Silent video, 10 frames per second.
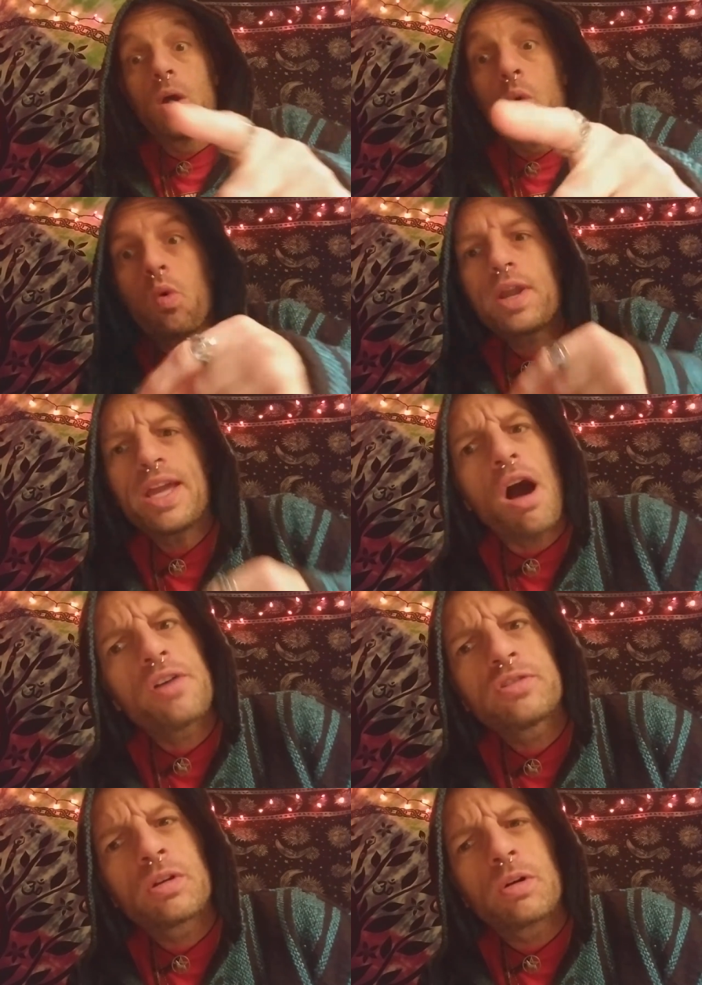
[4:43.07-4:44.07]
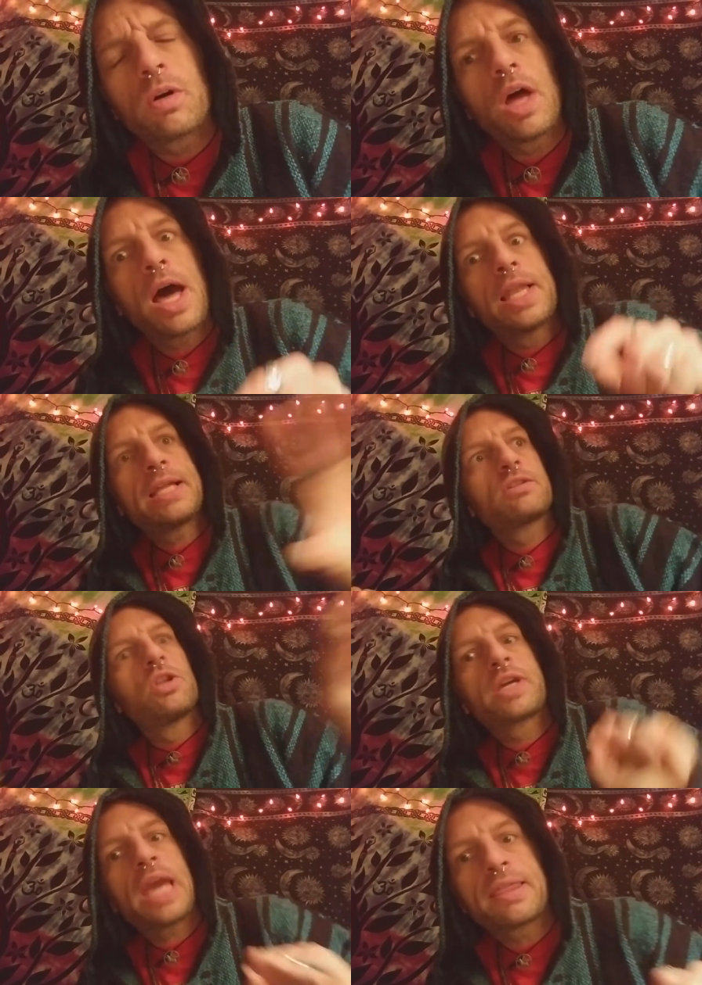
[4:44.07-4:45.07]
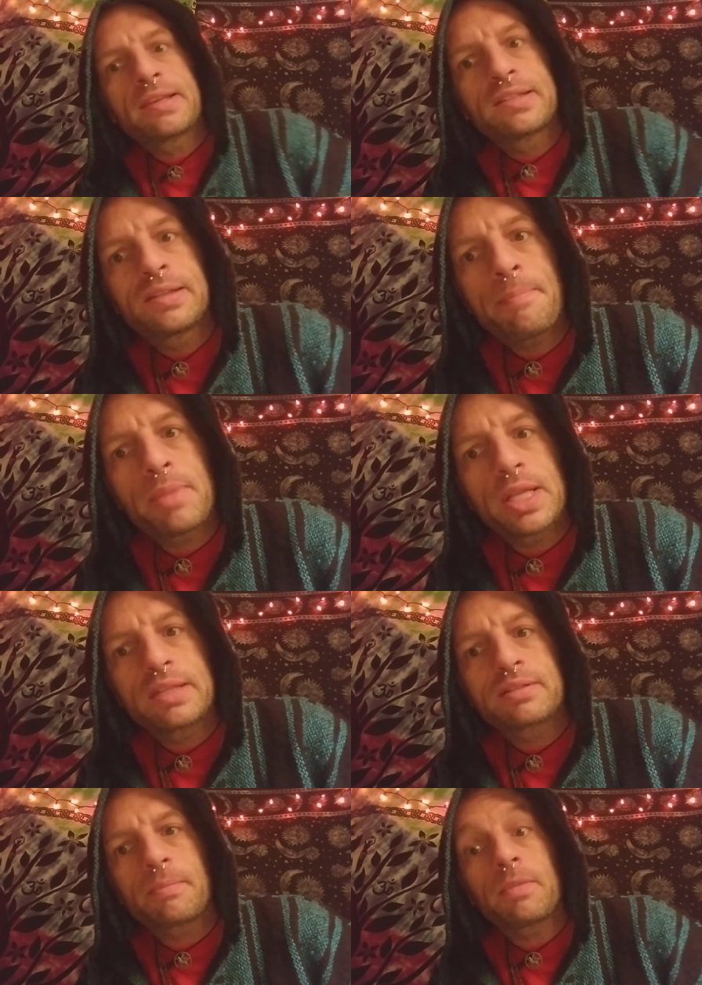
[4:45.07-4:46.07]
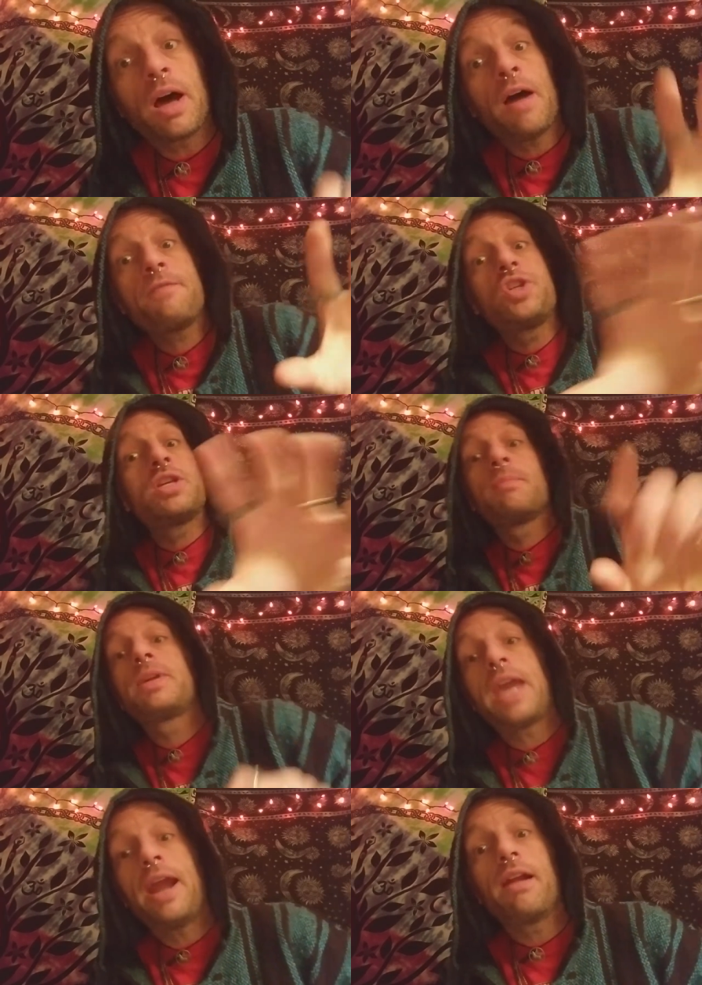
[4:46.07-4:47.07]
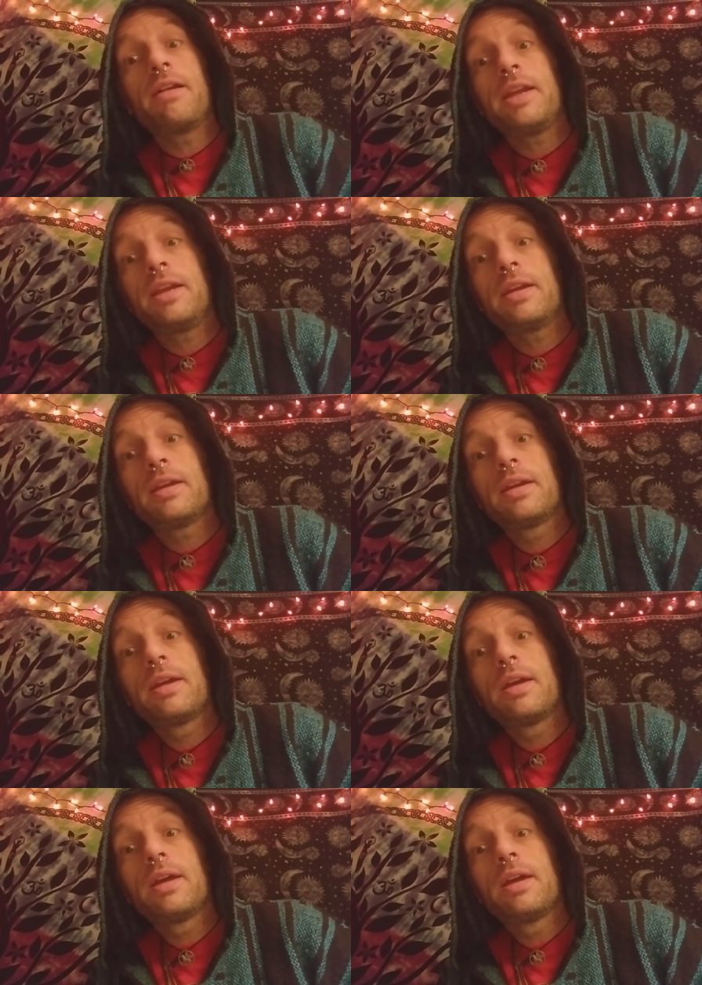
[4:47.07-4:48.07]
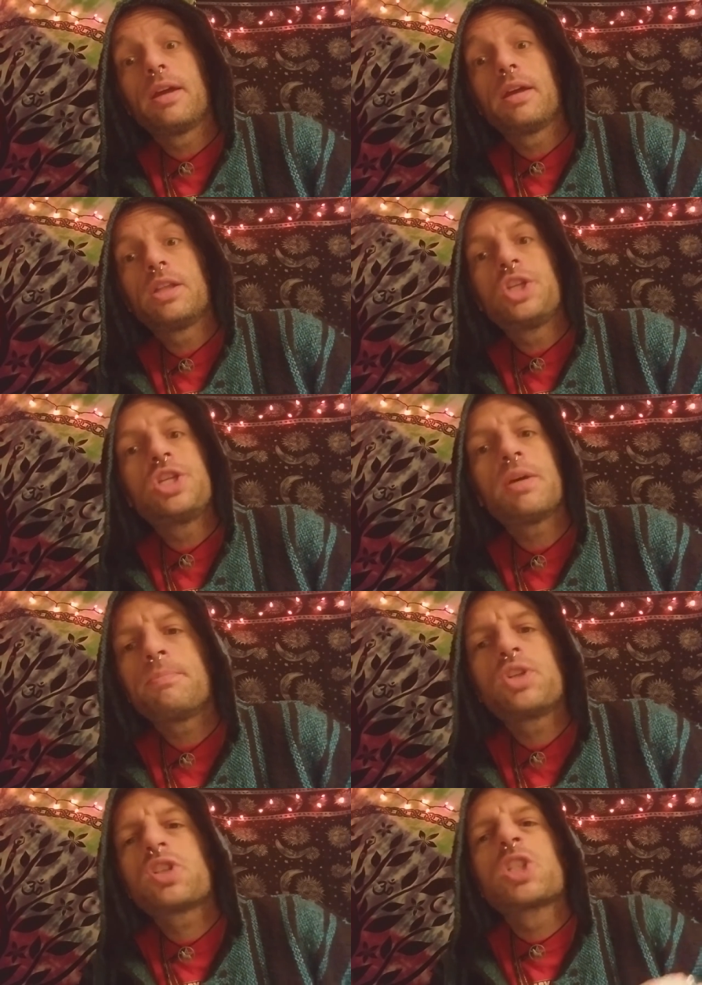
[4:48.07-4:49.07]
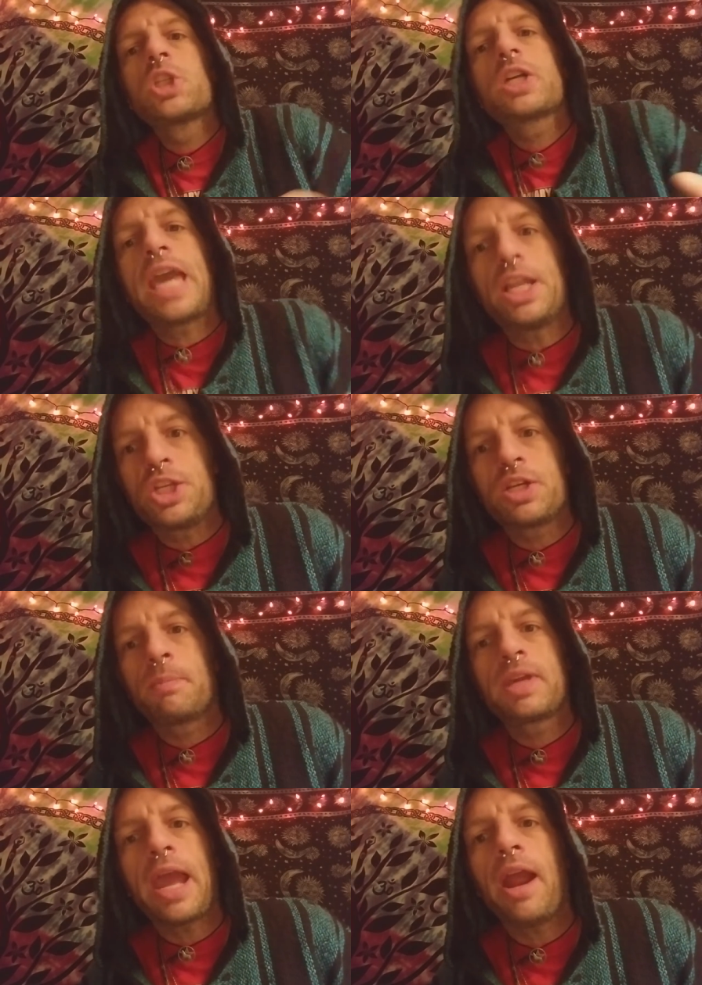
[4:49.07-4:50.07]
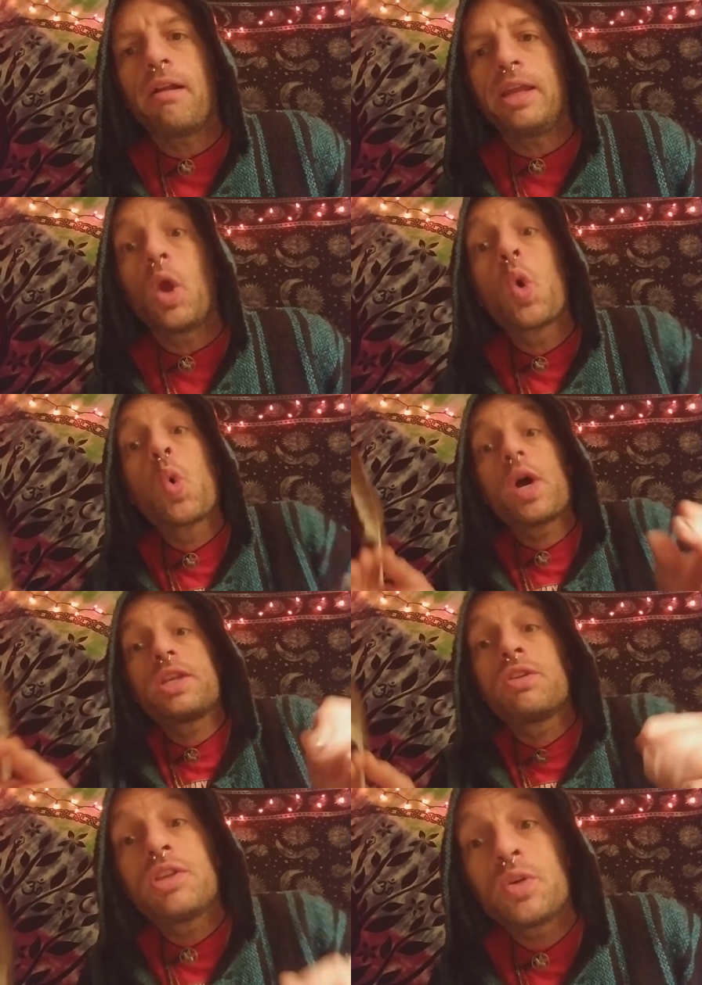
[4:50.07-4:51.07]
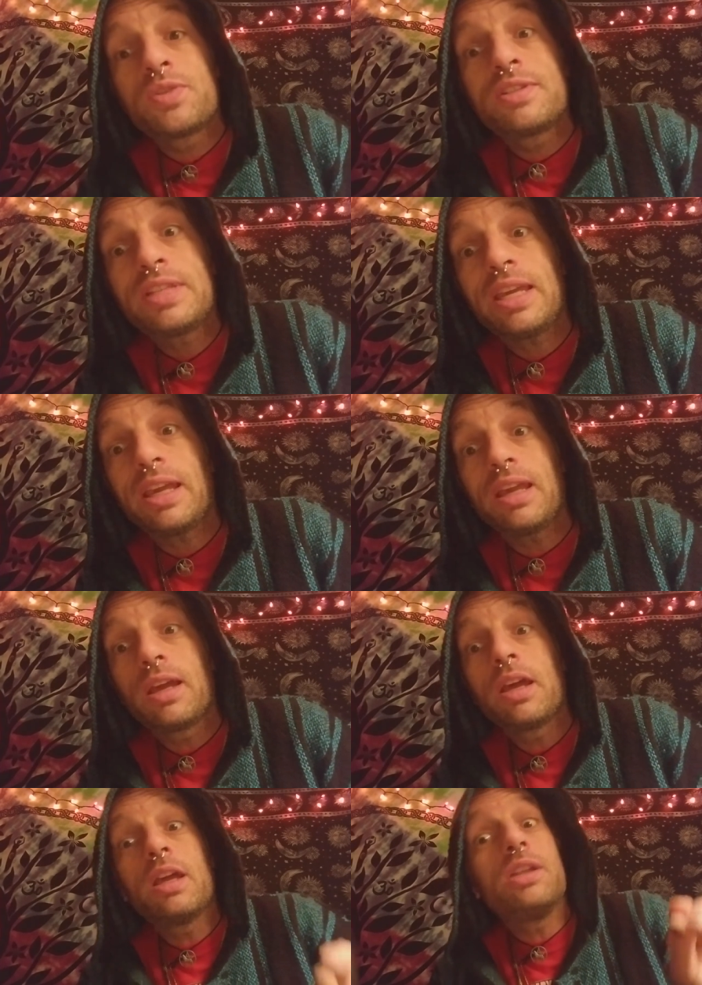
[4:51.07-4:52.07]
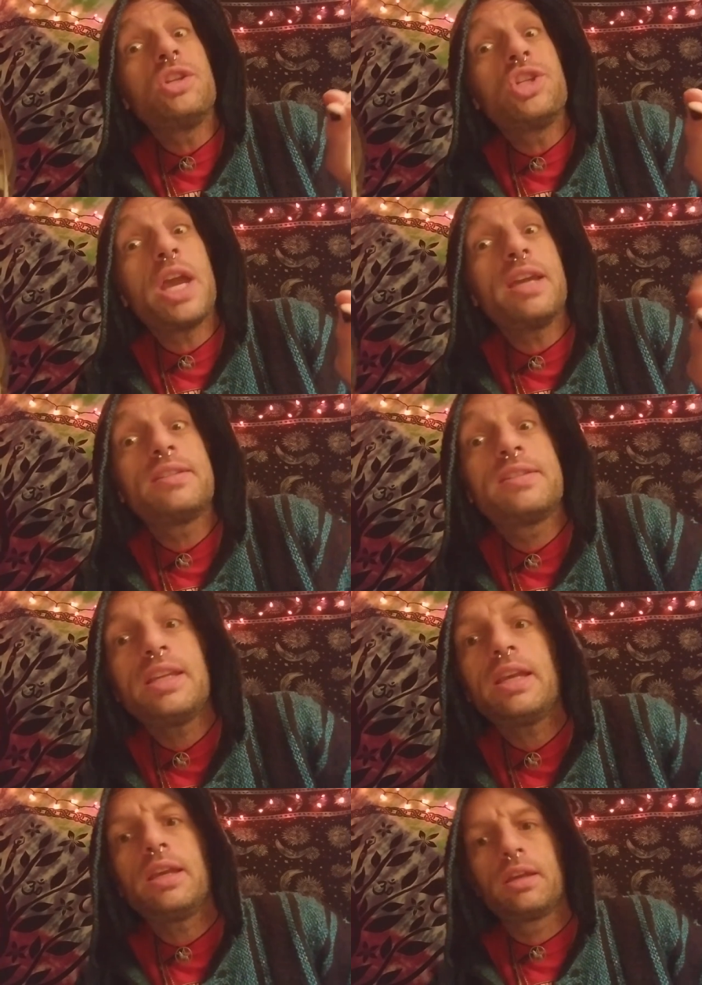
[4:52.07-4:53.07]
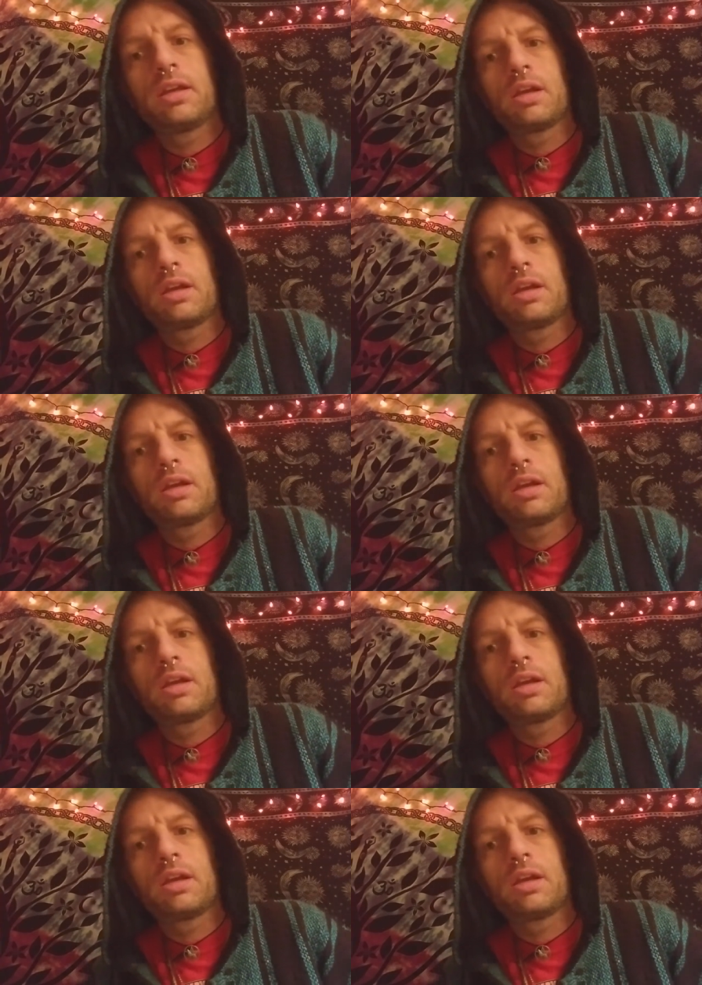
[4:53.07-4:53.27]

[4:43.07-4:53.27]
Let's look at the symbolism of Jim Carrey. Just look at Jim Carrey. What do you see? JC.